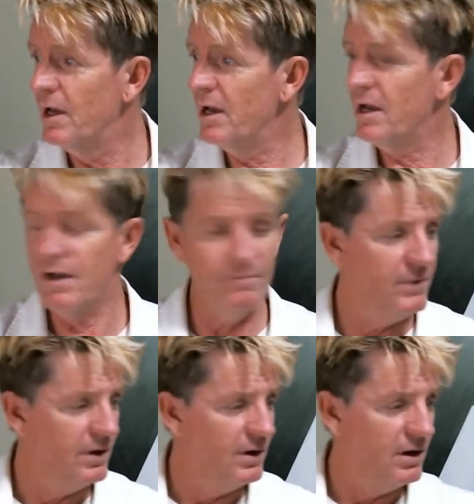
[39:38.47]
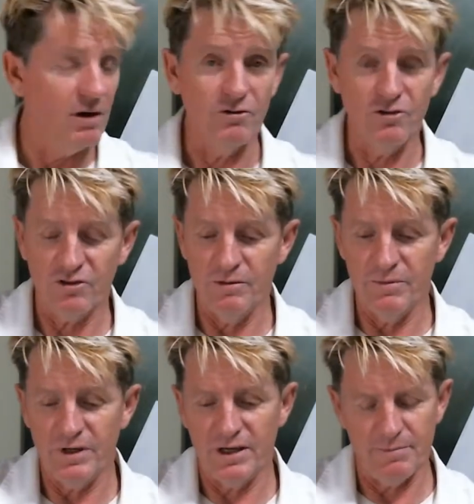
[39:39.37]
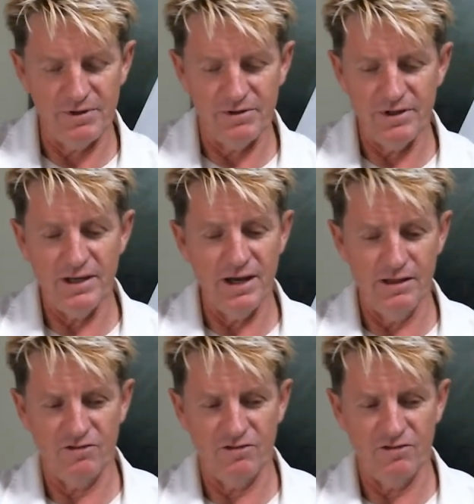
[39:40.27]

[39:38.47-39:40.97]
I'll just get my cup of tea going.